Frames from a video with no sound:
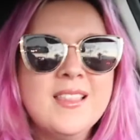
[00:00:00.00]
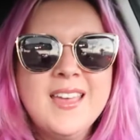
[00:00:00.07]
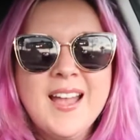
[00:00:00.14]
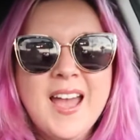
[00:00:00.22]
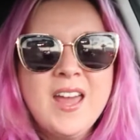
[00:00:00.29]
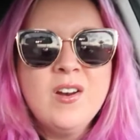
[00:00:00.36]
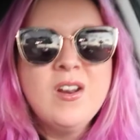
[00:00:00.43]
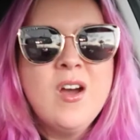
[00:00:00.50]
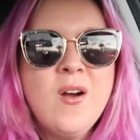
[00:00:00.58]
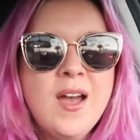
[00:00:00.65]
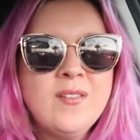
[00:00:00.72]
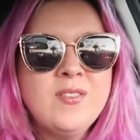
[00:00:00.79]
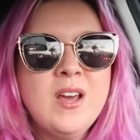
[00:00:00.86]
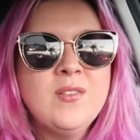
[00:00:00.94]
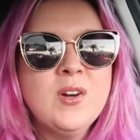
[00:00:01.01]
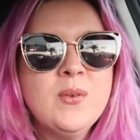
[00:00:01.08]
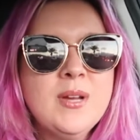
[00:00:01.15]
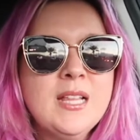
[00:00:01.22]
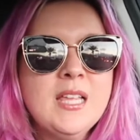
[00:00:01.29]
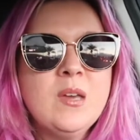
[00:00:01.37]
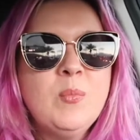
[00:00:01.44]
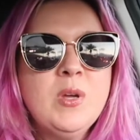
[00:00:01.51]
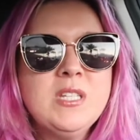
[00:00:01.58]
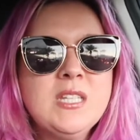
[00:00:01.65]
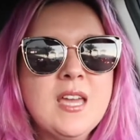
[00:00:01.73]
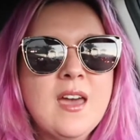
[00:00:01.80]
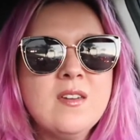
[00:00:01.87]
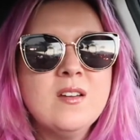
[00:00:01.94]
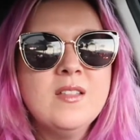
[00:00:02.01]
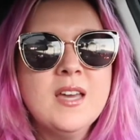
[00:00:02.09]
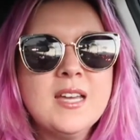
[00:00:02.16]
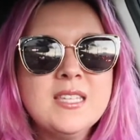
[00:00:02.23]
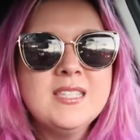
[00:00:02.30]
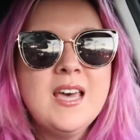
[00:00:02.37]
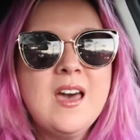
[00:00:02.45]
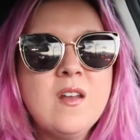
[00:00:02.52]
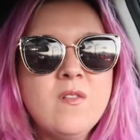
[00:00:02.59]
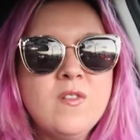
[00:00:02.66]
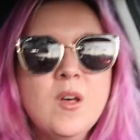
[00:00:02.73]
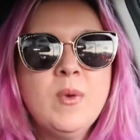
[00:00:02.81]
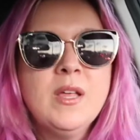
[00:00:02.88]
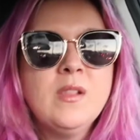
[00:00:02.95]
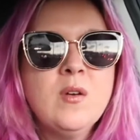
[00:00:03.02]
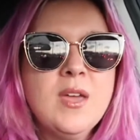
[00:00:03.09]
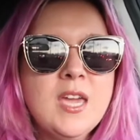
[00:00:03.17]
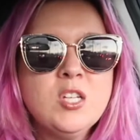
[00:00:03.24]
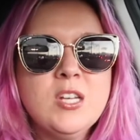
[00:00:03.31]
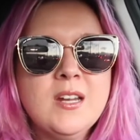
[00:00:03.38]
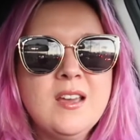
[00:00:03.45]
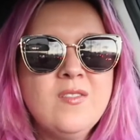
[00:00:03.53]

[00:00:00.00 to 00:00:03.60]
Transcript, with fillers: like I don't know. I've never really put together like a set filming location.